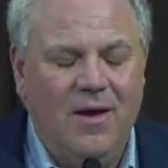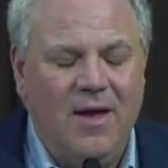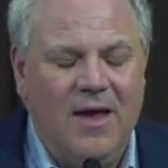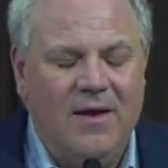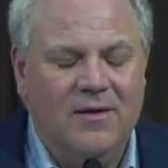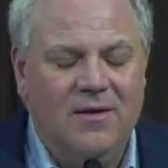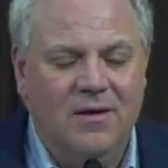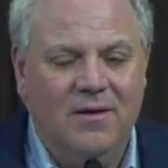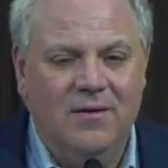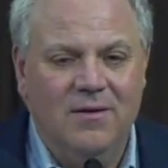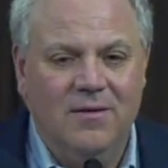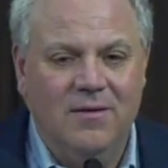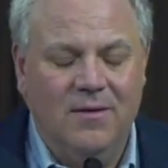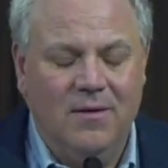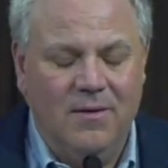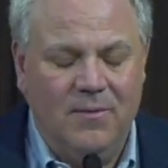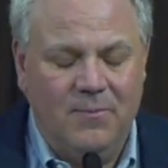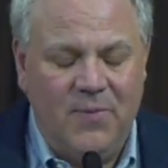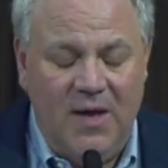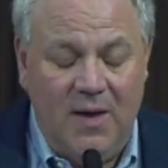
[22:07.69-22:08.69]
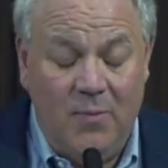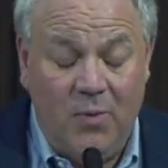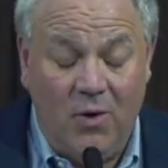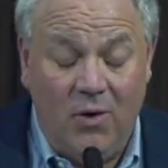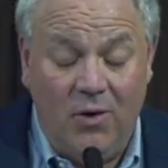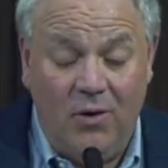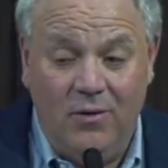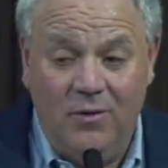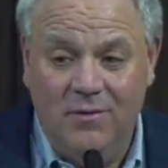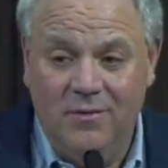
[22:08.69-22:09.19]
and
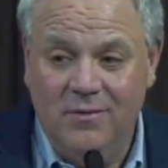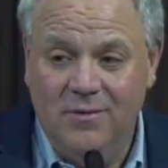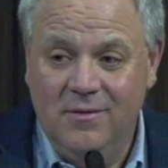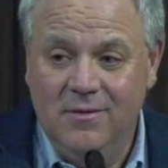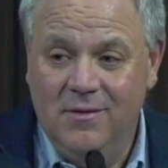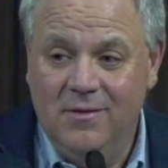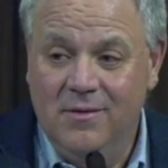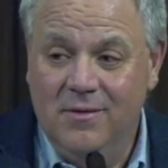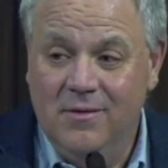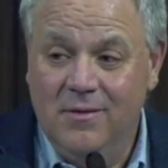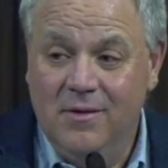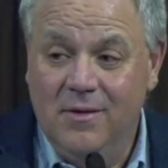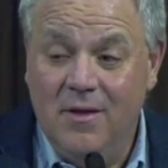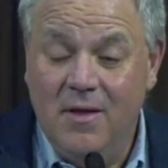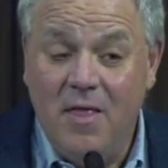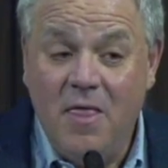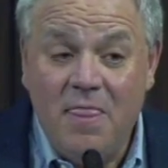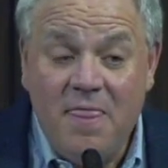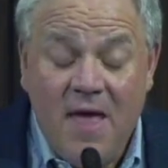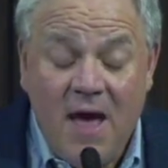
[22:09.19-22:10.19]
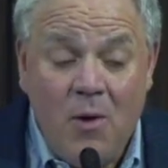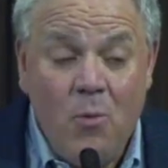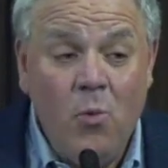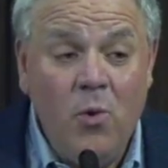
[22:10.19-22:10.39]
people that